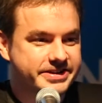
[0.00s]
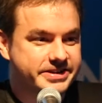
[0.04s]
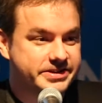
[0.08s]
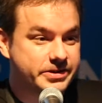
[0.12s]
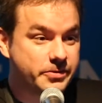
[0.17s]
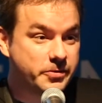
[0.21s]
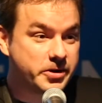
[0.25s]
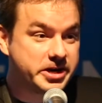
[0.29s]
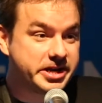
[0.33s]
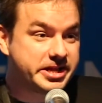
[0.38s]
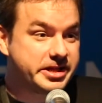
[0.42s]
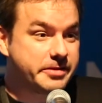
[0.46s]

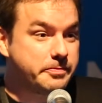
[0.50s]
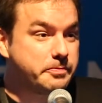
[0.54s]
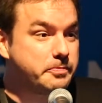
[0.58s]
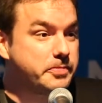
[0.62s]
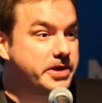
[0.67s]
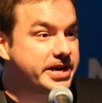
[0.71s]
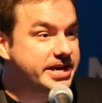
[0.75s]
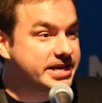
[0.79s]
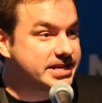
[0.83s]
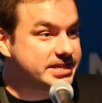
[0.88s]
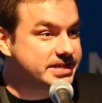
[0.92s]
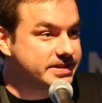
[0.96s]
So one of the
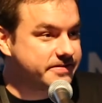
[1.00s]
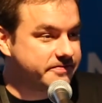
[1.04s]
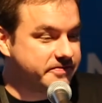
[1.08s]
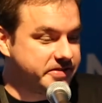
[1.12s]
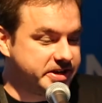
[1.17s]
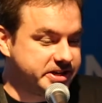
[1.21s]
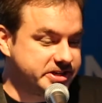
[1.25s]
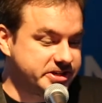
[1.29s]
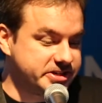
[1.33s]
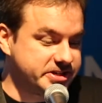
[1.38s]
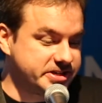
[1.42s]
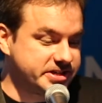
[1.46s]
biggest
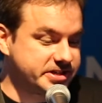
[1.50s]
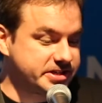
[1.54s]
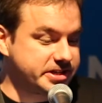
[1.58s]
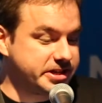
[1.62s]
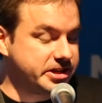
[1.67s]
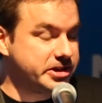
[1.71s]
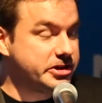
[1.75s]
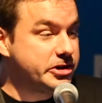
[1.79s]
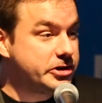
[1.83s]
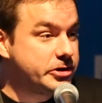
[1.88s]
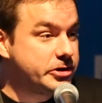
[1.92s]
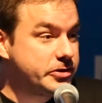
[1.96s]
features,
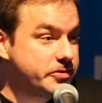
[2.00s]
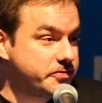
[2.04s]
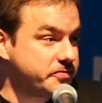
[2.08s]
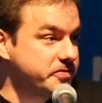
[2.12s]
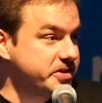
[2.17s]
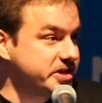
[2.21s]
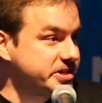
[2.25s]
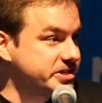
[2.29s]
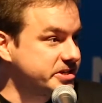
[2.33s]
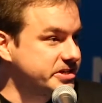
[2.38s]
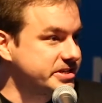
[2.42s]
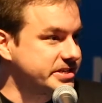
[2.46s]
the new
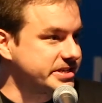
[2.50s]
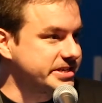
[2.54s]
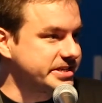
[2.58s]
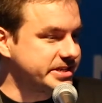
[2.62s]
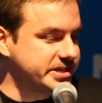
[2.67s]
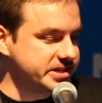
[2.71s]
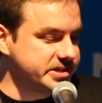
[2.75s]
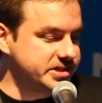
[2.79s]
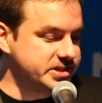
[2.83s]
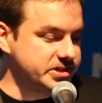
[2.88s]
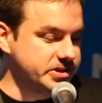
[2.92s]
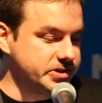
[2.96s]
features in
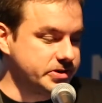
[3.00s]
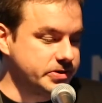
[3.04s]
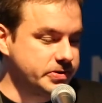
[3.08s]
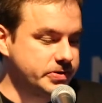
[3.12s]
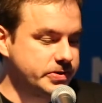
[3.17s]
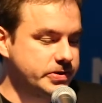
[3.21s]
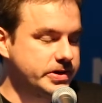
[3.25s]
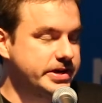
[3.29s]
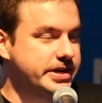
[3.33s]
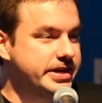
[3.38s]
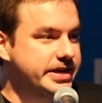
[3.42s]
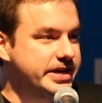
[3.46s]

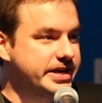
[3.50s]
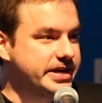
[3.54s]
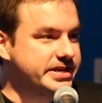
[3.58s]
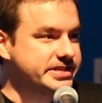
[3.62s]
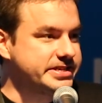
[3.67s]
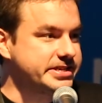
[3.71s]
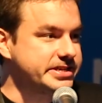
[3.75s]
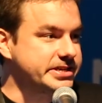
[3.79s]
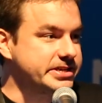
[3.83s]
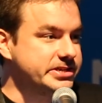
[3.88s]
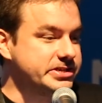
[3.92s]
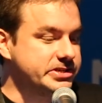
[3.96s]
KAZOO, is
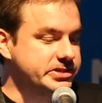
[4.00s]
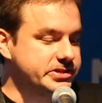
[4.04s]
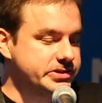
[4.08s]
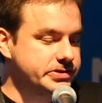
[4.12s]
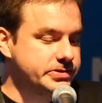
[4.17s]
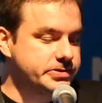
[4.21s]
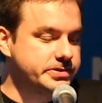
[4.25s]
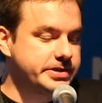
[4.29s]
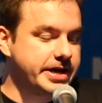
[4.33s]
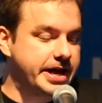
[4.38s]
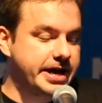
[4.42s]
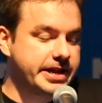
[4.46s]
the
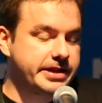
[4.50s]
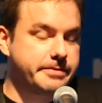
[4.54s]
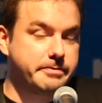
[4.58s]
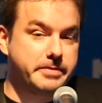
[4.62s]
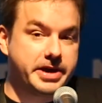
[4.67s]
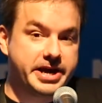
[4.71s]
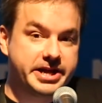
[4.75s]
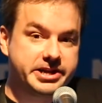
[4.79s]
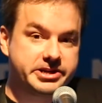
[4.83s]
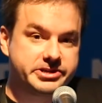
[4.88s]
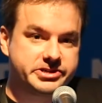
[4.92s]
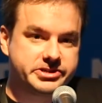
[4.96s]
KAZOO Data
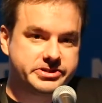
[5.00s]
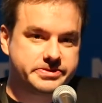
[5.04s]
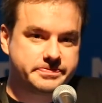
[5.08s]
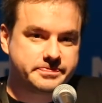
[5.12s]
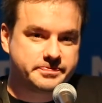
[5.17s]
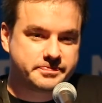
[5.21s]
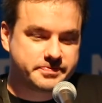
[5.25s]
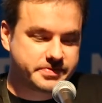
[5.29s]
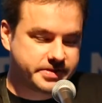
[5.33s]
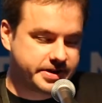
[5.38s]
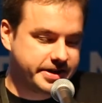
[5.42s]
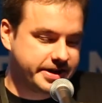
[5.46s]
Manager.
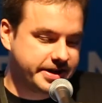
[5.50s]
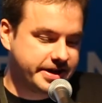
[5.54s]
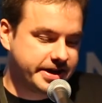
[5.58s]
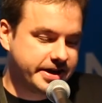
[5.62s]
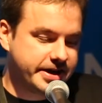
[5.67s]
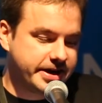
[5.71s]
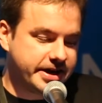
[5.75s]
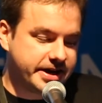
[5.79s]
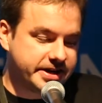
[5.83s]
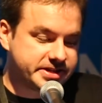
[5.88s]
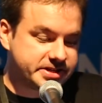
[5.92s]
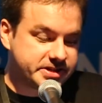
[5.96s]

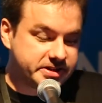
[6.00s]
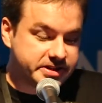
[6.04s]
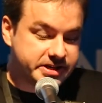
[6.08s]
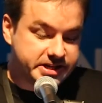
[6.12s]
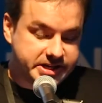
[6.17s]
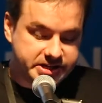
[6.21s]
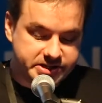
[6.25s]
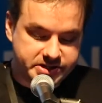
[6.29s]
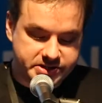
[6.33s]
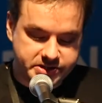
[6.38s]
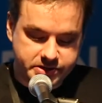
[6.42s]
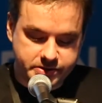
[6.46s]
So the
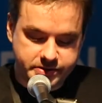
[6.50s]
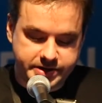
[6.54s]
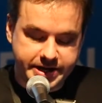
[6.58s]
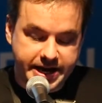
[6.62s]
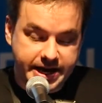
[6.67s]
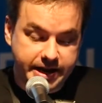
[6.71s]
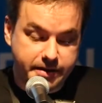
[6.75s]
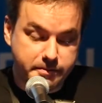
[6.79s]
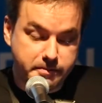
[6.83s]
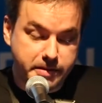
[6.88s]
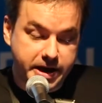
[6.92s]
KAZOO Data